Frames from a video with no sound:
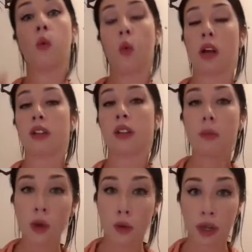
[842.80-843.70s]
was the
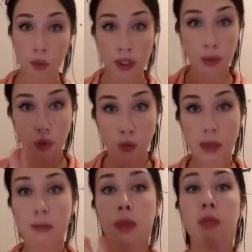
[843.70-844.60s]
moon. It was the
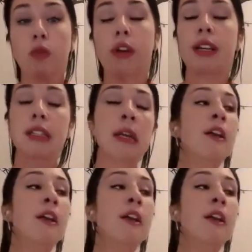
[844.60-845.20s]
moonbeams, moon rays.